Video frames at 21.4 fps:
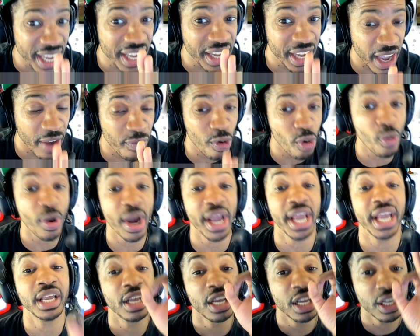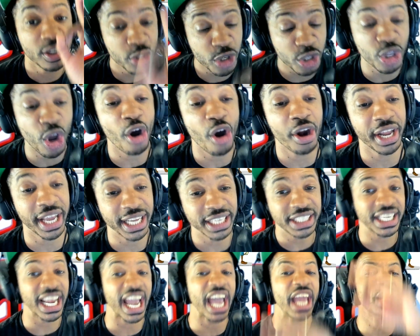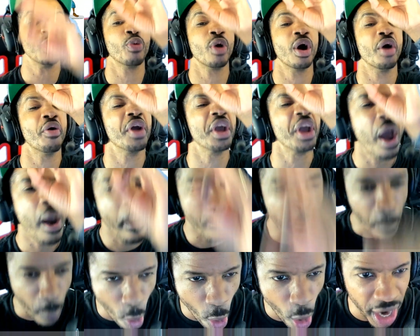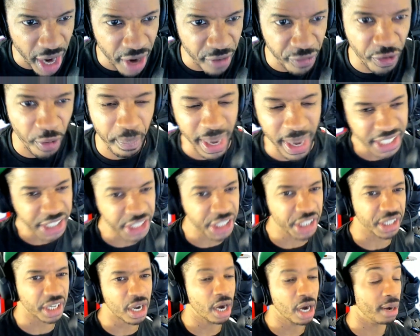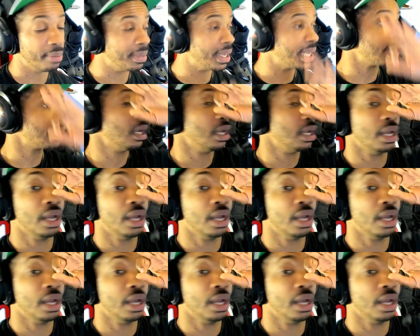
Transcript: giveaway starting in January. More information coming.